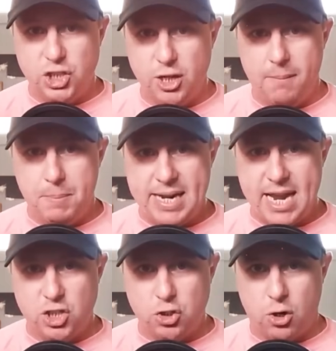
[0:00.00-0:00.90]
shouldn't be
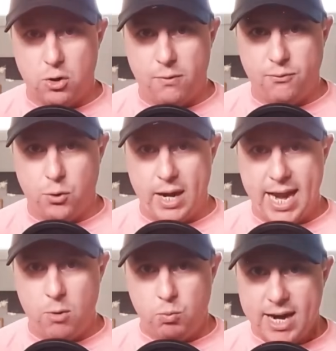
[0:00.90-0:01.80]
a starter for
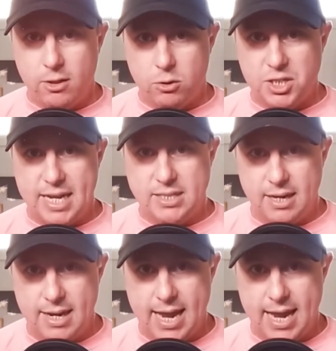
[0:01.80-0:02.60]
a regular season